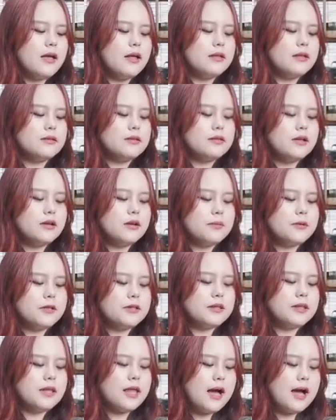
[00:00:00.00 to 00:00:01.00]
a little bit
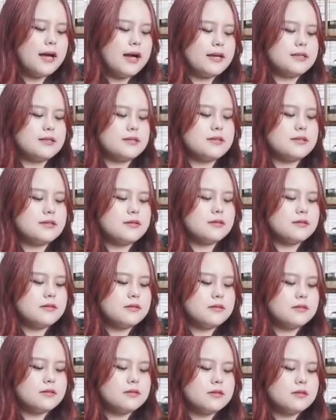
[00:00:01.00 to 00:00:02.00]
lines
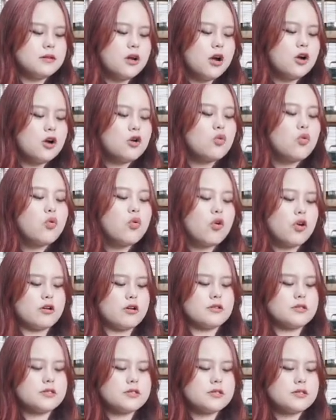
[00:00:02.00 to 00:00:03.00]

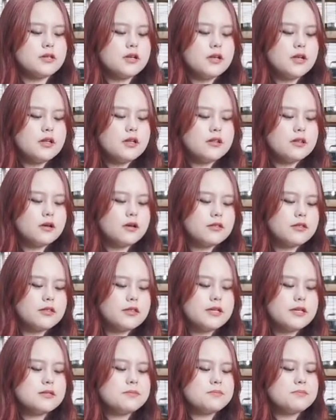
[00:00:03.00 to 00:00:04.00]
across
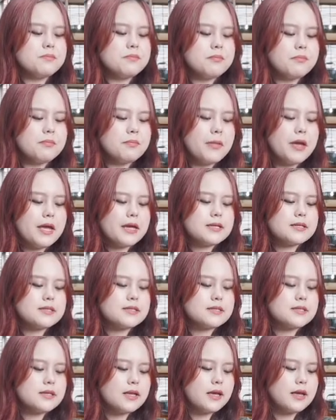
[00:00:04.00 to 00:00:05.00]
so this
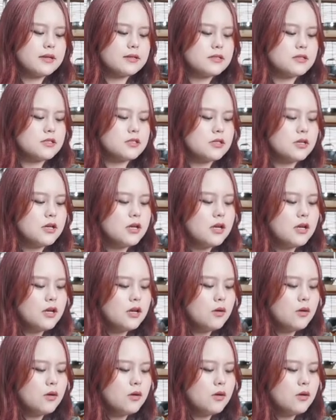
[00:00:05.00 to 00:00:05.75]
makes it